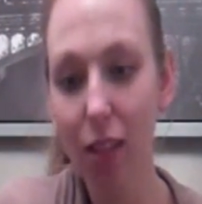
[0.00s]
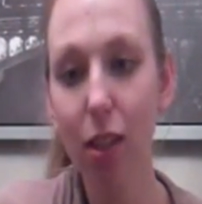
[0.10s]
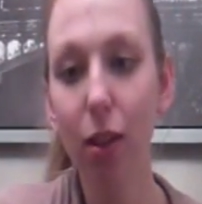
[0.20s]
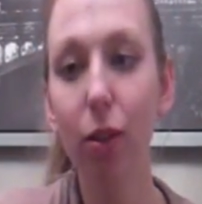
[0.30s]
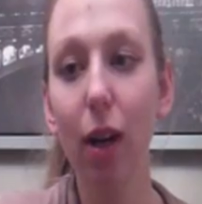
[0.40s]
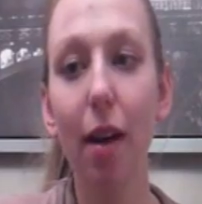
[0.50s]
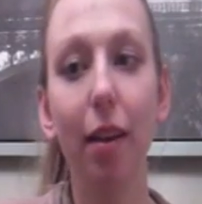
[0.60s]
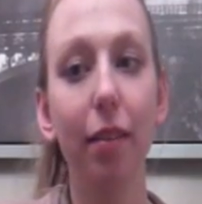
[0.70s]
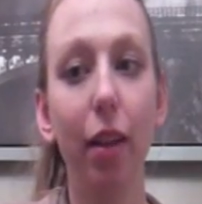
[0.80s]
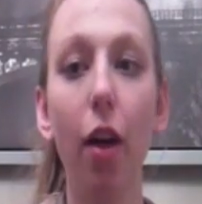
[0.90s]
So
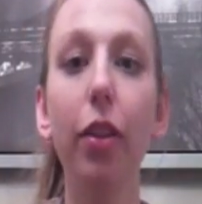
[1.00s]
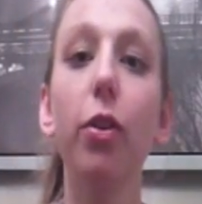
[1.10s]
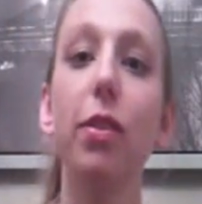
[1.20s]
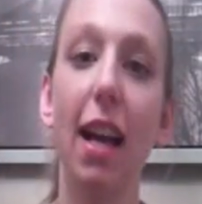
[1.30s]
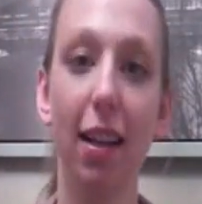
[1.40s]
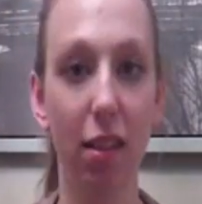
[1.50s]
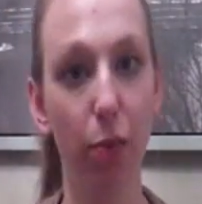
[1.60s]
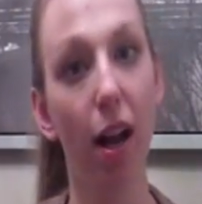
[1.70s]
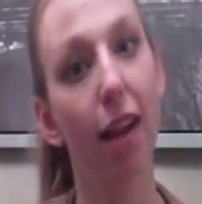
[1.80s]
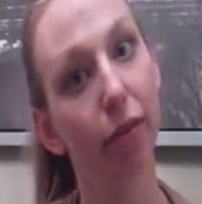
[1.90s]
on-the-go snacks is
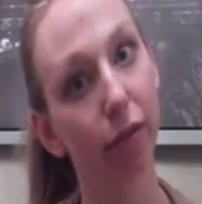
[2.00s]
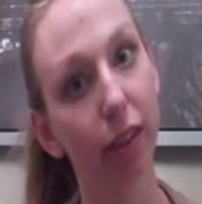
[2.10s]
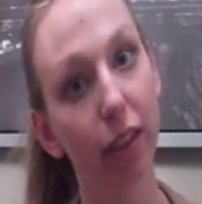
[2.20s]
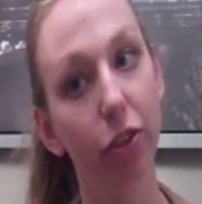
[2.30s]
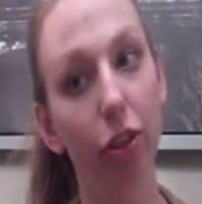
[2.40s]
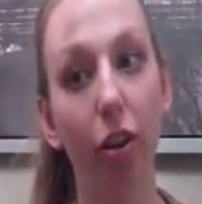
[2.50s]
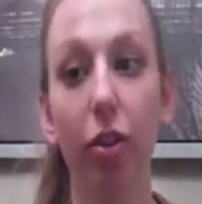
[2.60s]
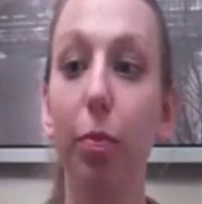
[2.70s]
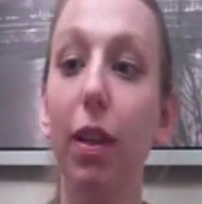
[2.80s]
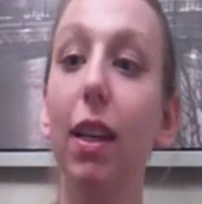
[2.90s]
where I've really
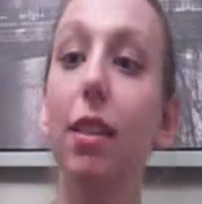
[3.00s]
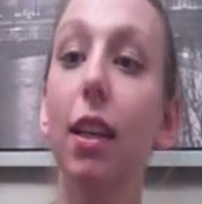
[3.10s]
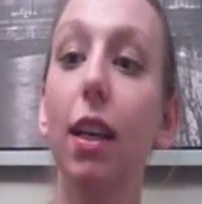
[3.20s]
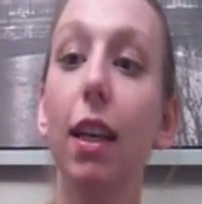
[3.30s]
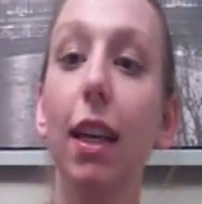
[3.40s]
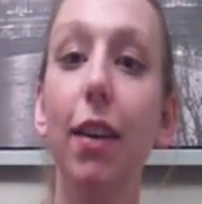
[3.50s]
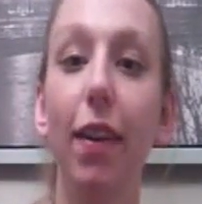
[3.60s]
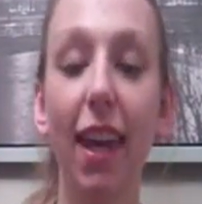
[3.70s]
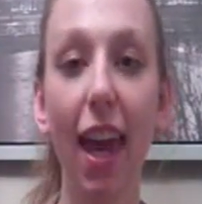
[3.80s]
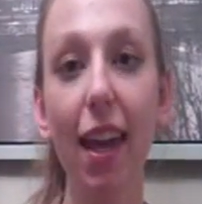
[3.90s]
struggled, because if
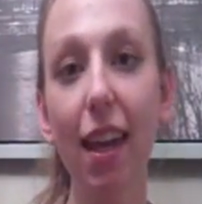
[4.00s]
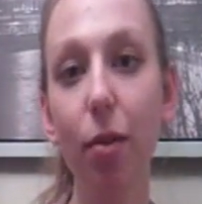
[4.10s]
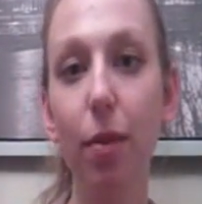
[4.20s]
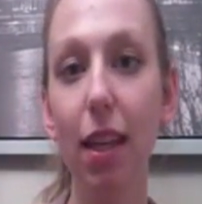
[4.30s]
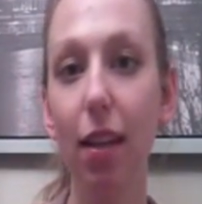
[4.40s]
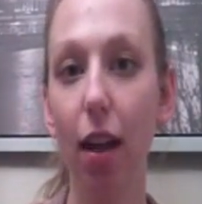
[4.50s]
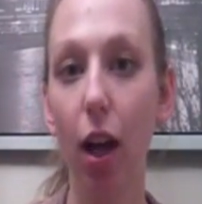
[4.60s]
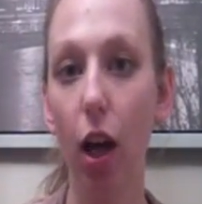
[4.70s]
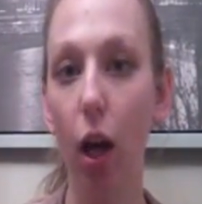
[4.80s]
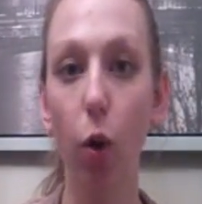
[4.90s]
I can't get him to eat
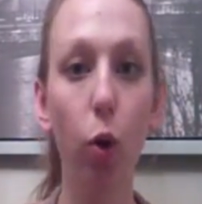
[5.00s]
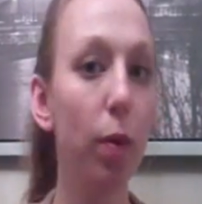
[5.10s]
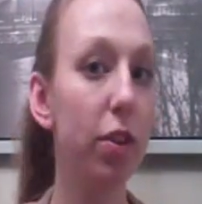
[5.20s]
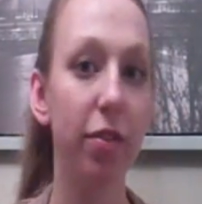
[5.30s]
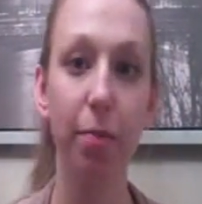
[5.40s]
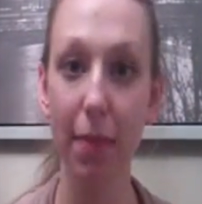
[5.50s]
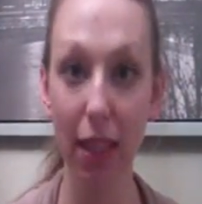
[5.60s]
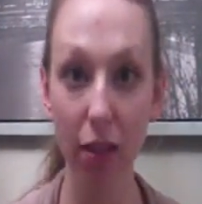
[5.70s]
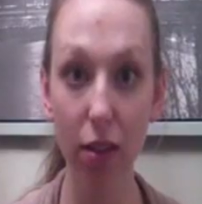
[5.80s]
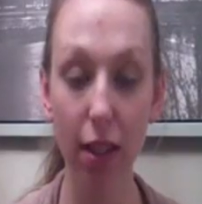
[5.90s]
a whole bunch of
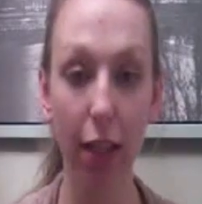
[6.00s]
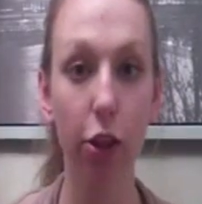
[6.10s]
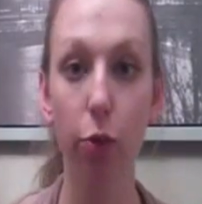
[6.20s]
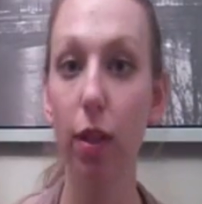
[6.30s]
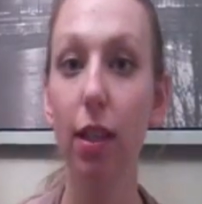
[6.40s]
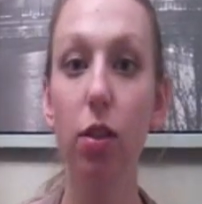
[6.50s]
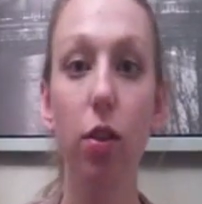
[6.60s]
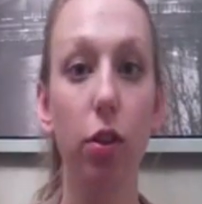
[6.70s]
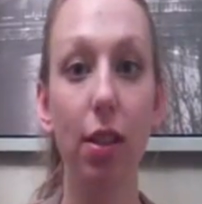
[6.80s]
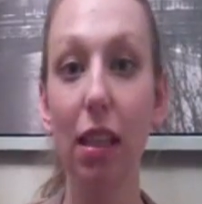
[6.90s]
meals, like 3
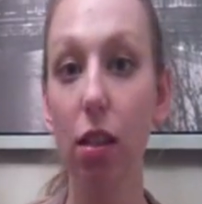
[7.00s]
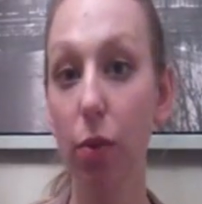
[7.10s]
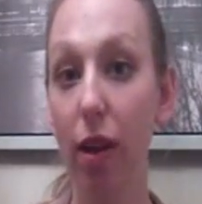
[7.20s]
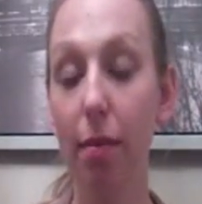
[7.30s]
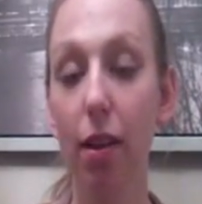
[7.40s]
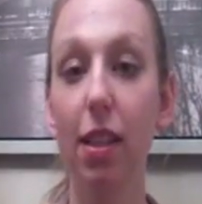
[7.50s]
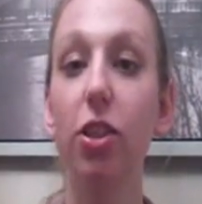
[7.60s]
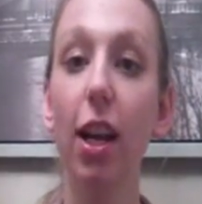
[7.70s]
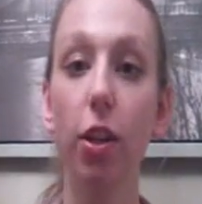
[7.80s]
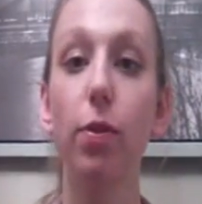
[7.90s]
or 6 square meals, I
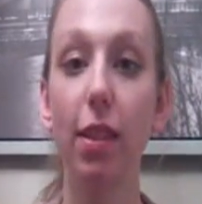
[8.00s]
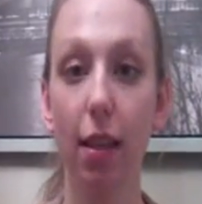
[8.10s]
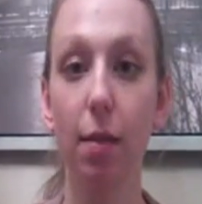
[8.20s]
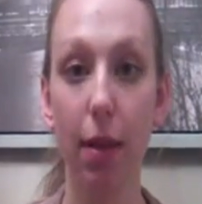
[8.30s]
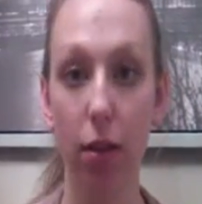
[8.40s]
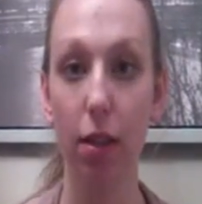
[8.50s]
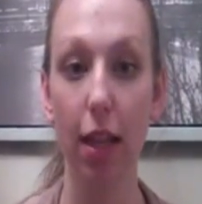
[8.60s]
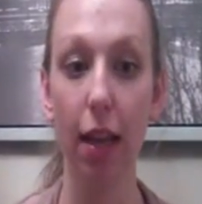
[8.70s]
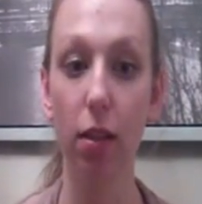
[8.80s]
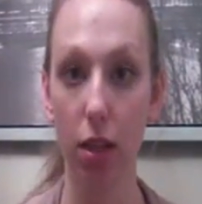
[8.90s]
try and do 6 meals a
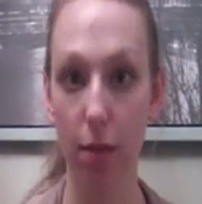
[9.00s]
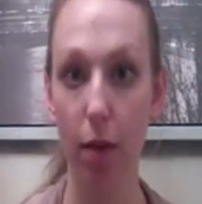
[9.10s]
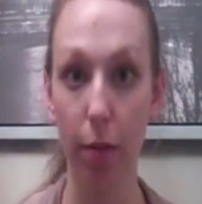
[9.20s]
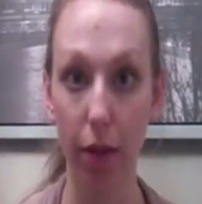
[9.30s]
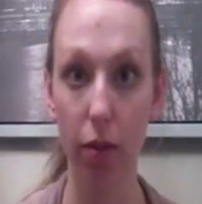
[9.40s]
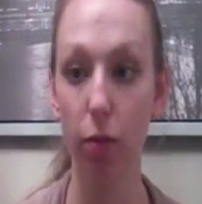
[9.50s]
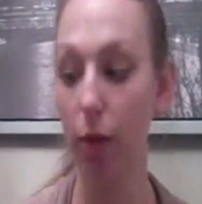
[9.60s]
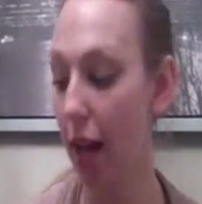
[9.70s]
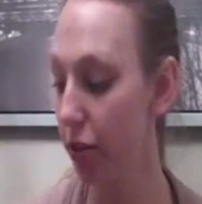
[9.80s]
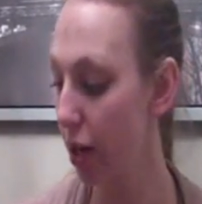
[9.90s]
day, 6 small meals is
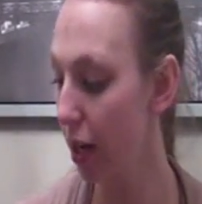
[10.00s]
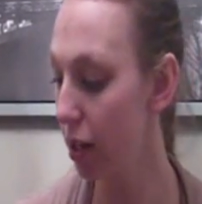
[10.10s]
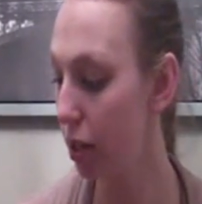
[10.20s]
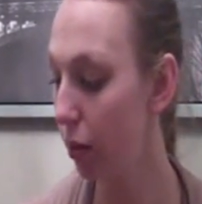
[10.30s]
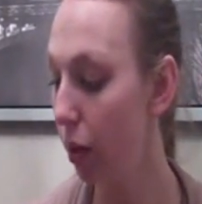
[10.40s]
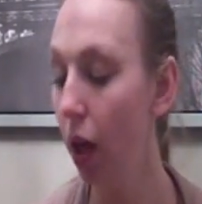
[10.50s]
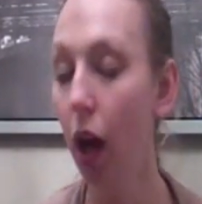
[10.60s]
what I try and do.